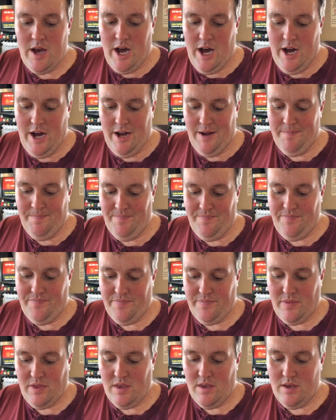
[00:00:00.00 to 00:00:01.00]
Um,
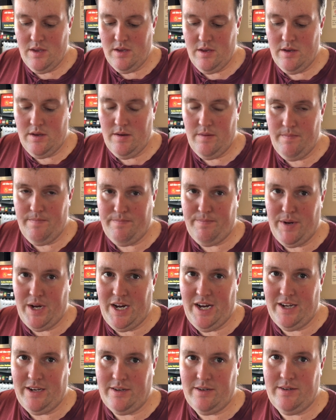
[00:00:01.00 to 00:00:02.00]

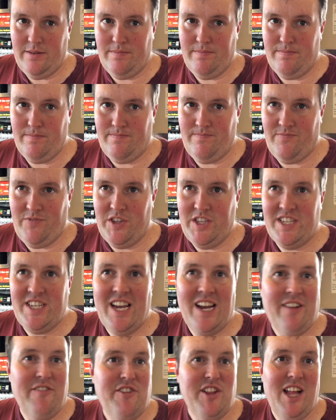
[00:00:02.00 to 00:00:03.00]
but for the
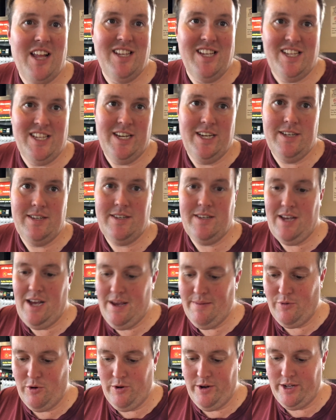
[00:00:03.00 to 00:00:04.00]
sake of cleanliness,
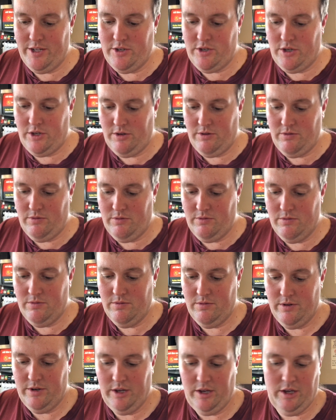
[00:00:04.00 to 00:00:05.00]
I'm going to
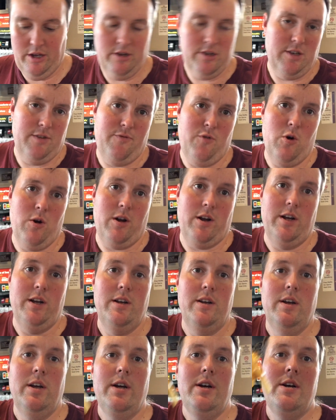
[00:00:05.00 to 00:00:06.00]
use a fork.
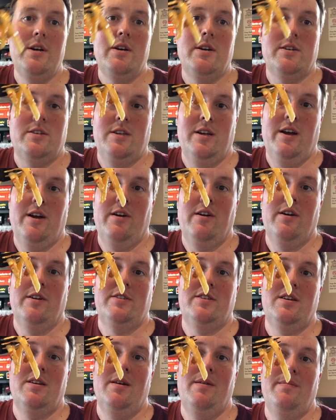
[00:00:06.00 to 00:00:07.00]
So here are
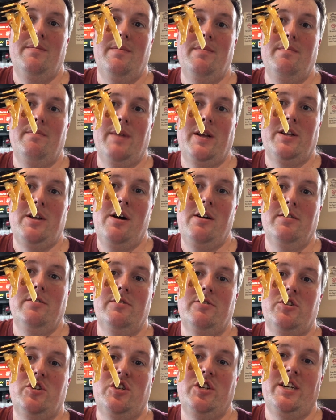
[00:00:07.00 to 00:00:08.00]
some
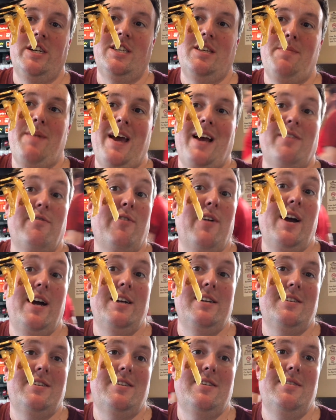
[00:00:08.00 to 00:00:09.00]
McDonald's cheesy bacon
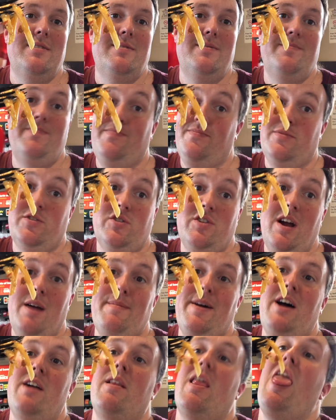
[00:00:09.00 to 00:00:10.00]
fries. Let's try
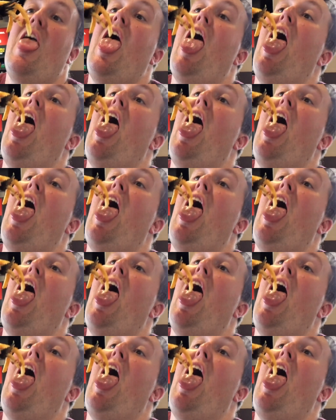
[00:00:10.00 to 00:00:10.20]
them out.